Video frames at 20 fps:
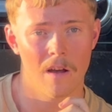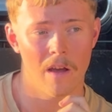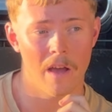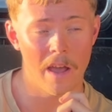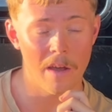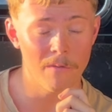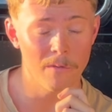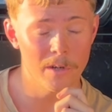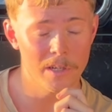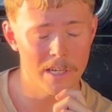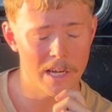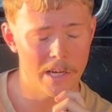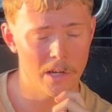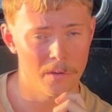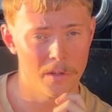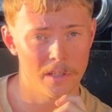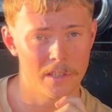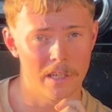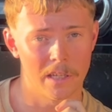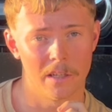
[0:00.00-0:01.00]
Every day on
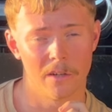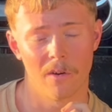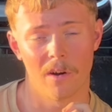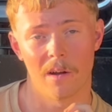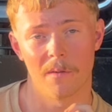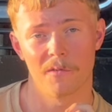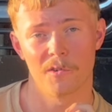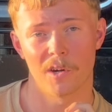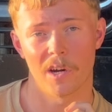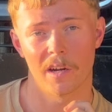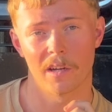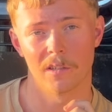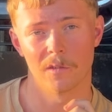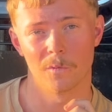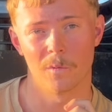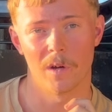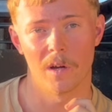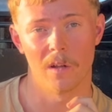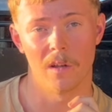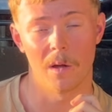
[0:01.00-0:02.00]
the Telegraph track as
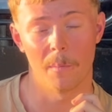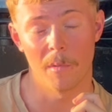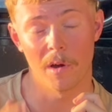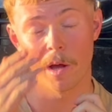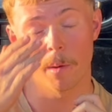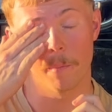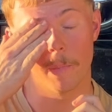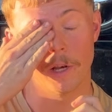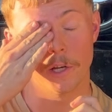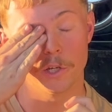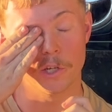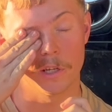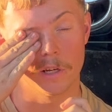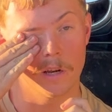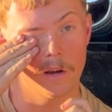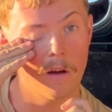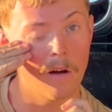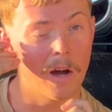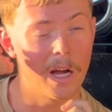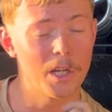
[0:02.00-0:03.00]
well, I might
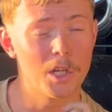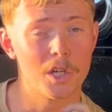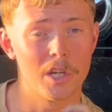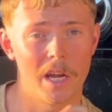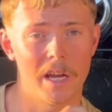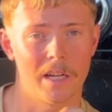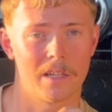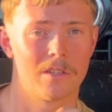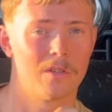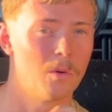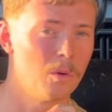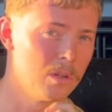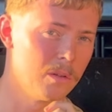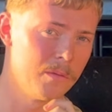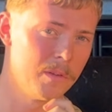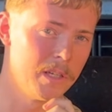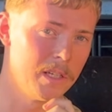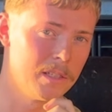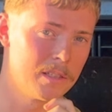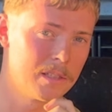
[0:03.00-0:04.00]
mention, I checked all of
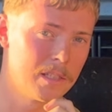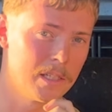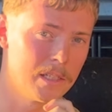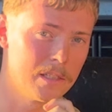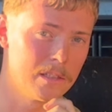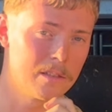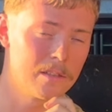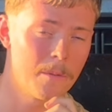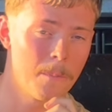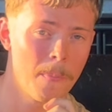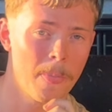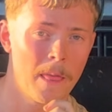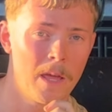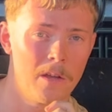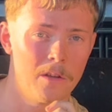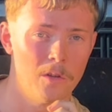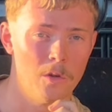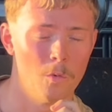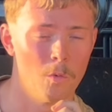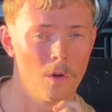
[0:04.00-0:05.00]
these things.
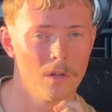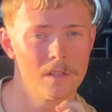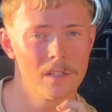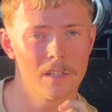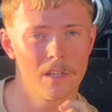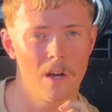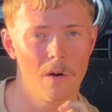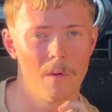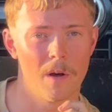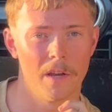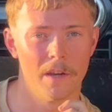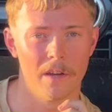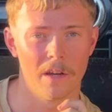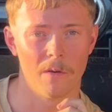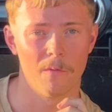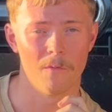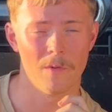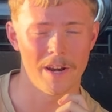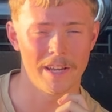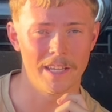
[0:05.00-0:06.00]
You want to go under
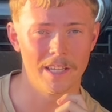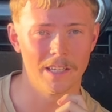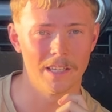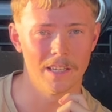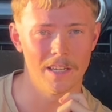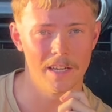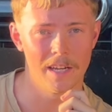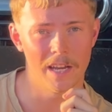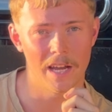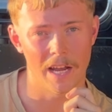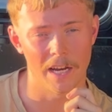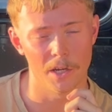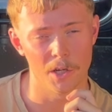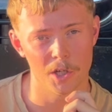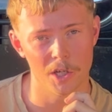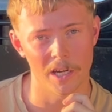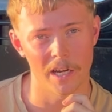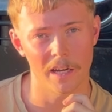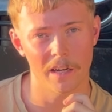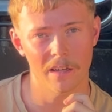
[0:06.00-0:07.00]
regularly and
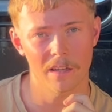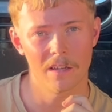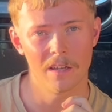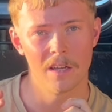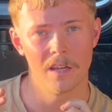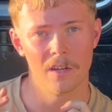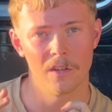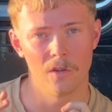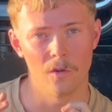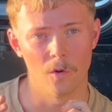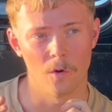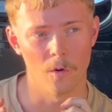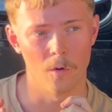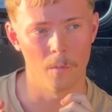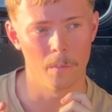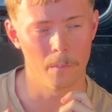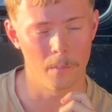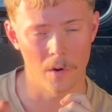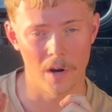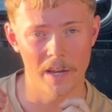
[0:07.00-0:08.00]
check your
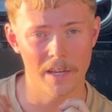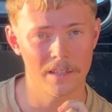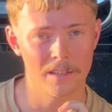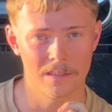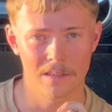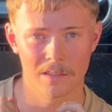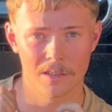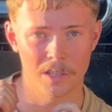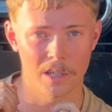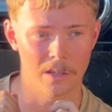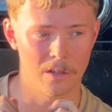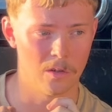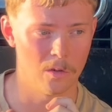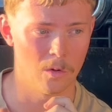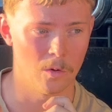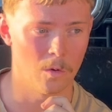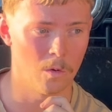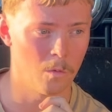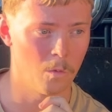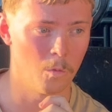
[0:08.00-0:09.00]
brakes, check
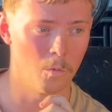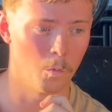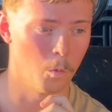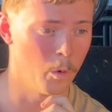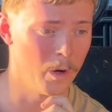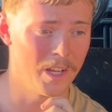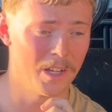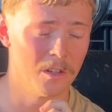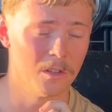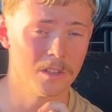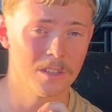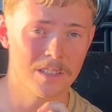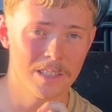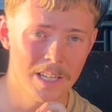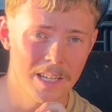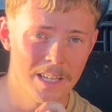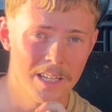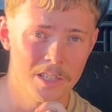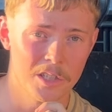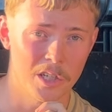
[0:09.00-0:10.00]
your wheels,
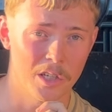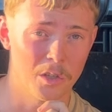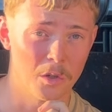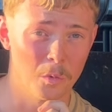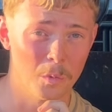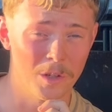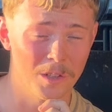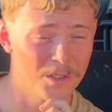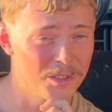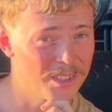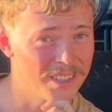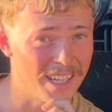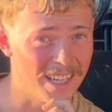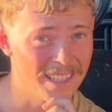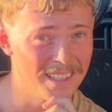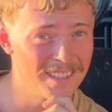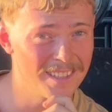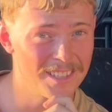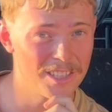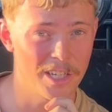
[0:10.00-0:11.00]
check your wheel
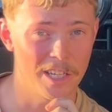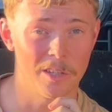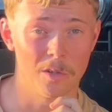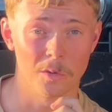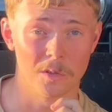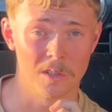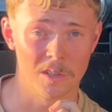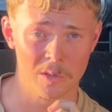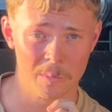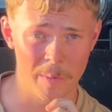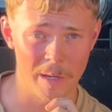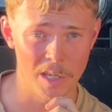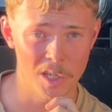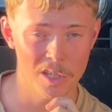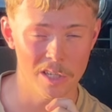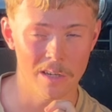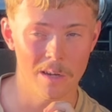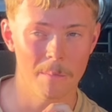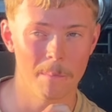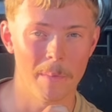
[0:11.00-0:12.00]
studs, check your suspension.